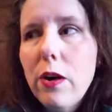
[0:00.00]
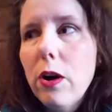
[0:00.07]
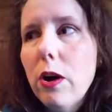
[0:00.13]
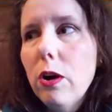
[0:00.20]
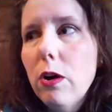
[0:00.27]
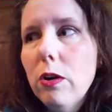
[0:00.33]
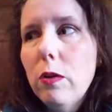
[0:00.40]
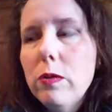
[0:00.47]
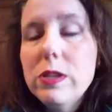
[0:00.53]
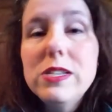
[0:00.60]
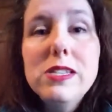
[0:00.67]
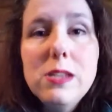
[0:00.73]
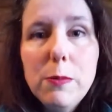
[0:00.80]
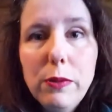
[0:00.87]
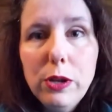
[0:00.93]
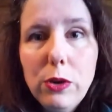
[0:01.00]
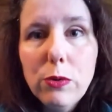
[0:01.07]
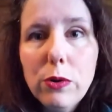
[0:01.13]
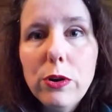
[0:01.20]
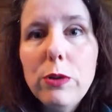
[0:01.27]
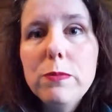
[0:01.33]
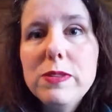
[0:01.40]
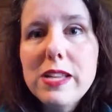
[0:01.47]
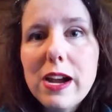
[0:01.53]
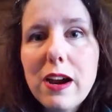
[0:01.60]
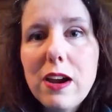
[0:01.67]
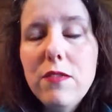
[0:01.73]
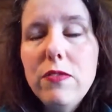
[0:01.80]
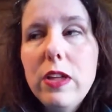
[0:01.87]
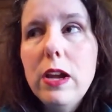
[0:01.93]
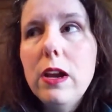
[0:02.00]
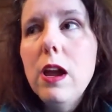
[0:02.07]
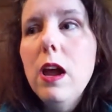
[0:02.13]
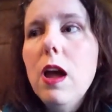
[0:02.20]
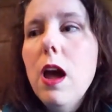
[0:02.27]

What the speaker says: or sibling groups, that kind of thing.